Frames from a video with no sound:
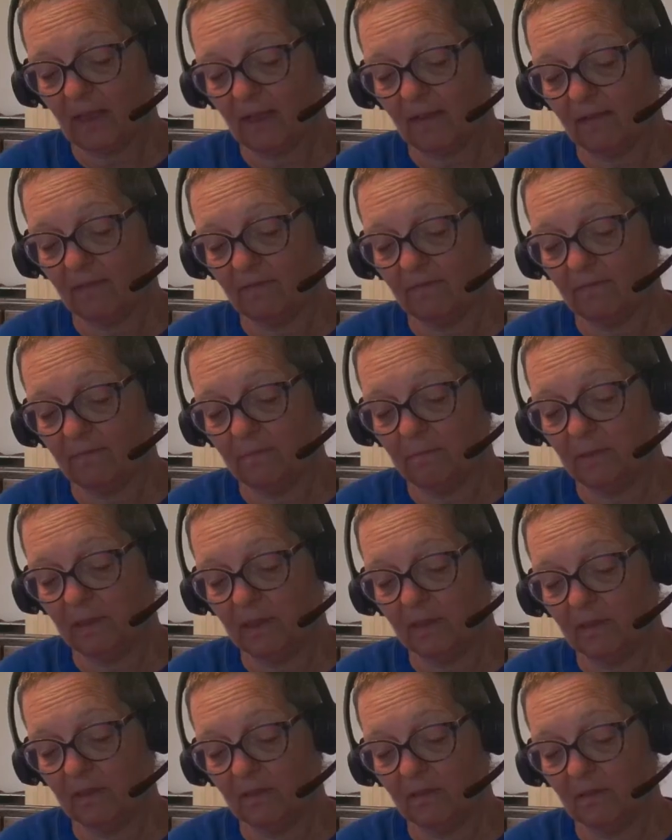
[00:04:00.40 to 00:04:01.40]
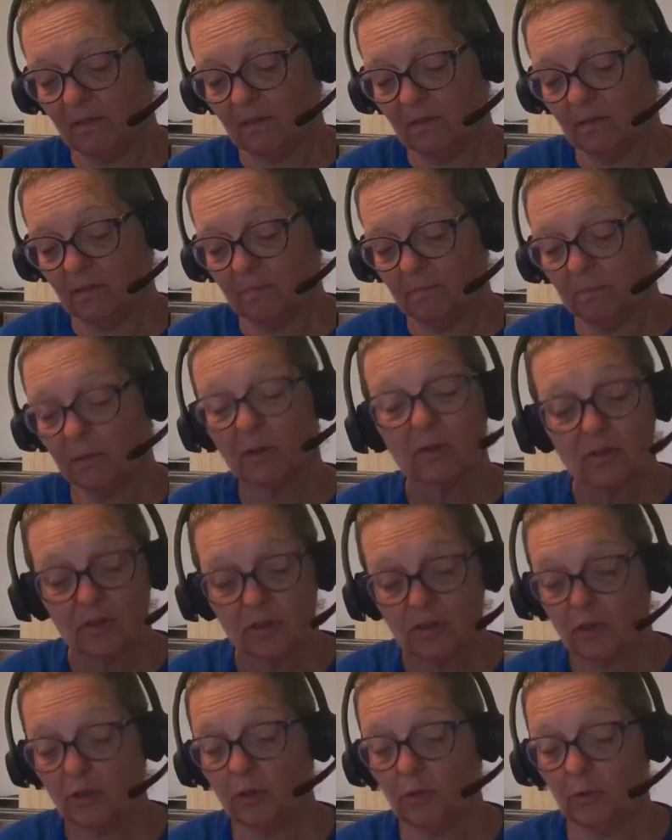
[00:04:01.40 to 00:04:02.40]
have been
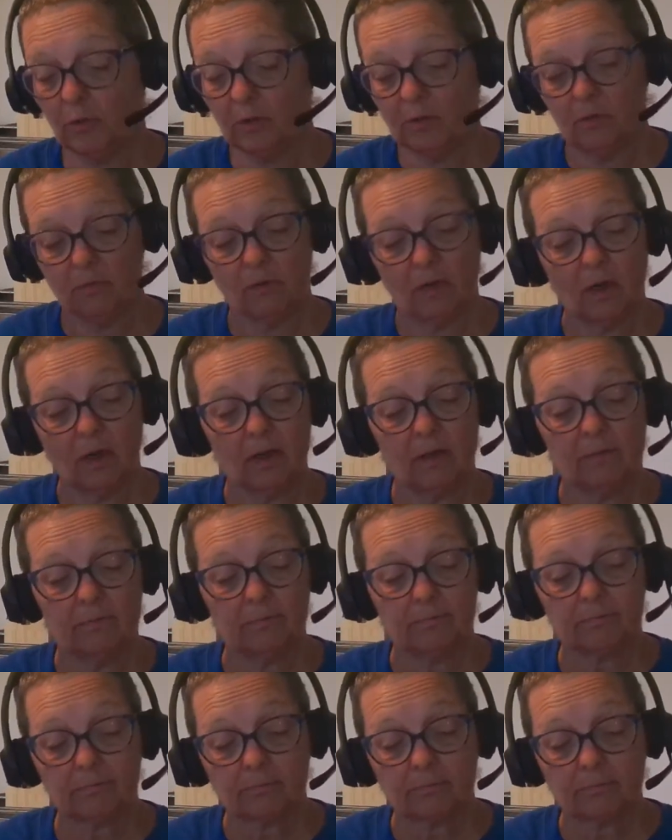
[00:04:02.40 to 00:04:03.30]
persecuted, right?